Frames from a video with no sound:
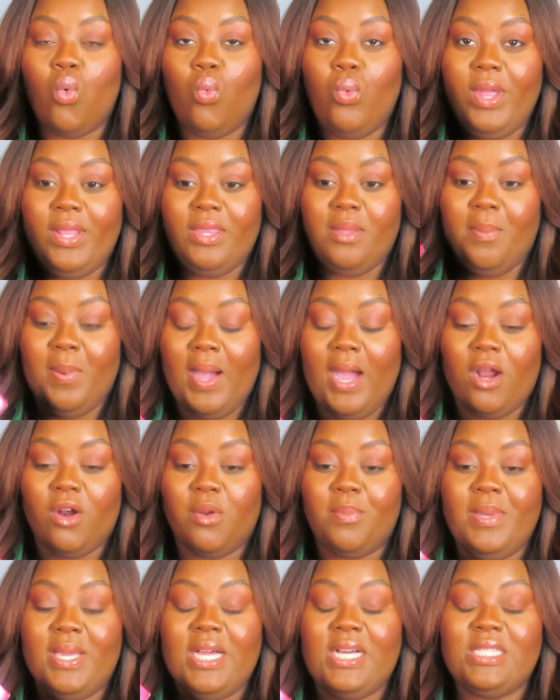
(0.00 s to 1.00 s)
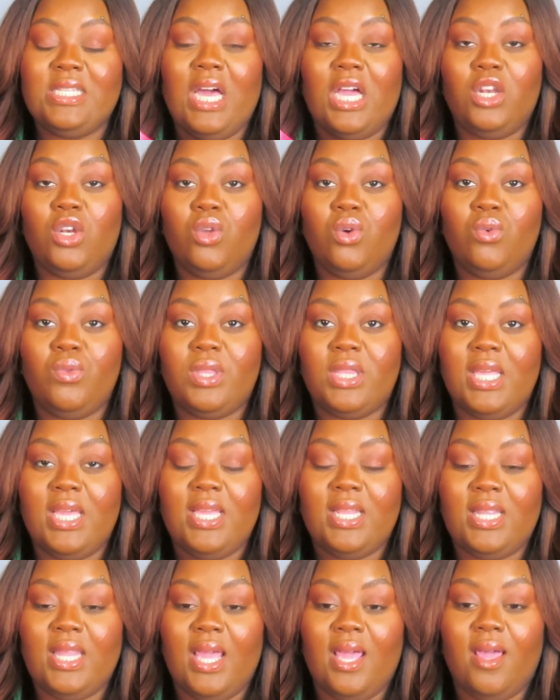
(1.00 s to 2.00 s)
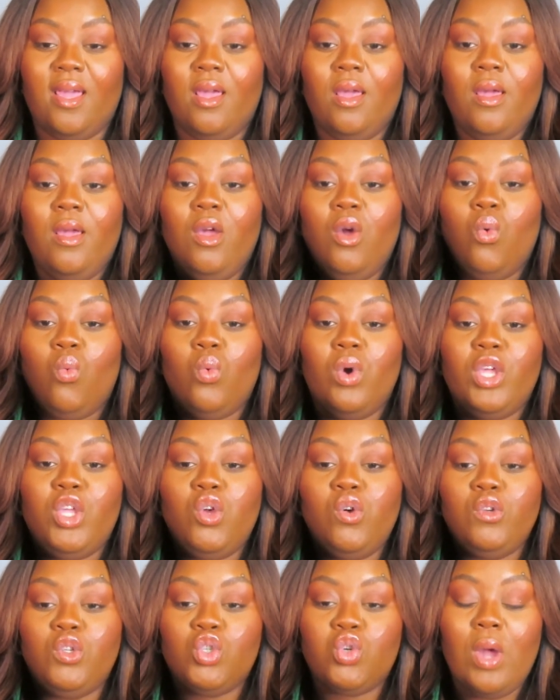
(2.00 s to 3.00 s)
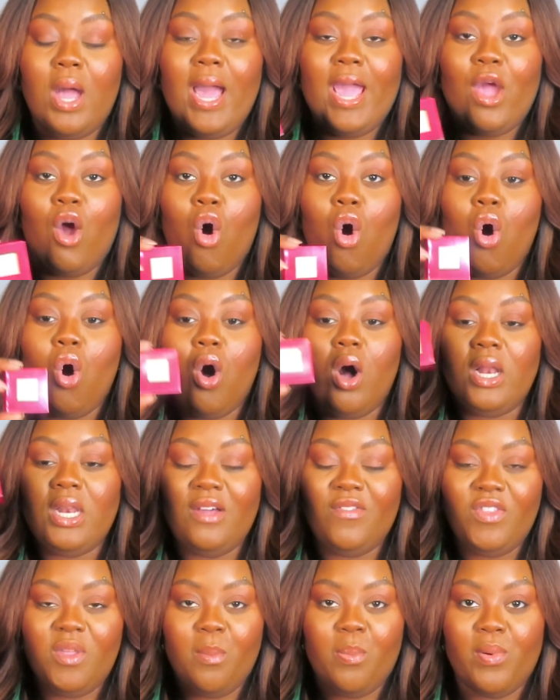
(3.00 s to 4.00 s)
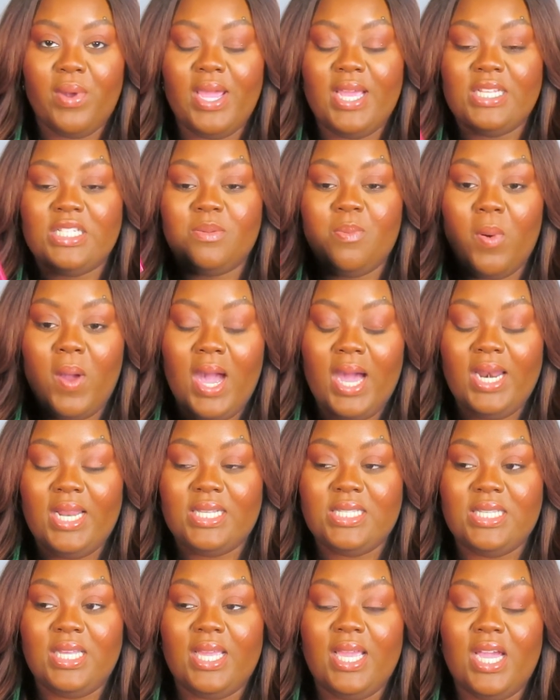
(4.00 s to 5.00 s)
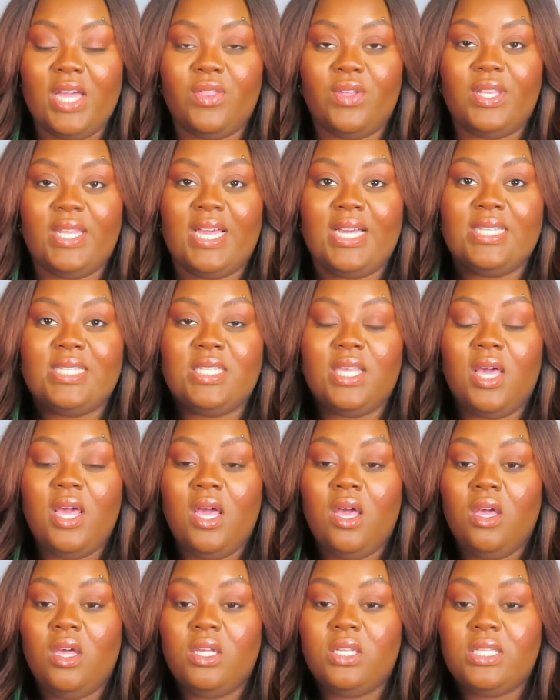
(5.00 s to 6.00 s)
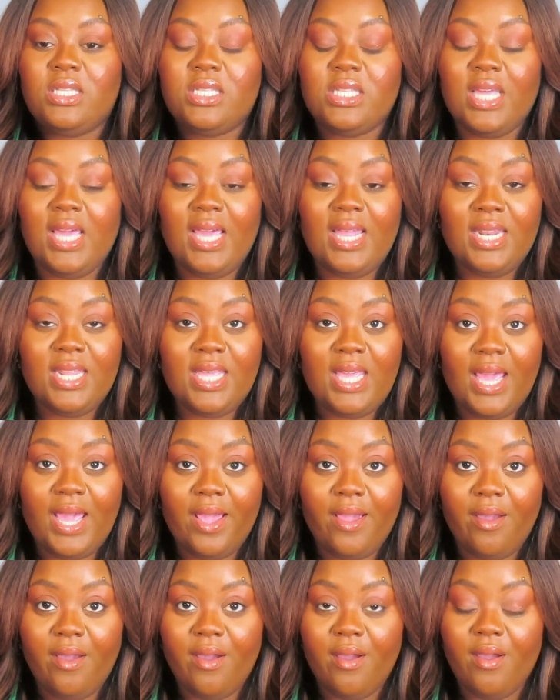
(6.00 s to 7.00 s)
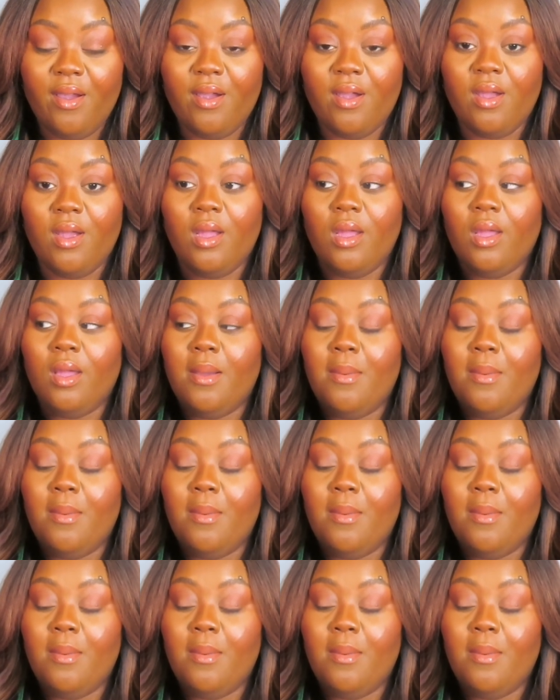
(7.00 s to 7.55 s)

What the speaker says: with the powder, because I do think that when you try all of the brand's products together, that's skincare,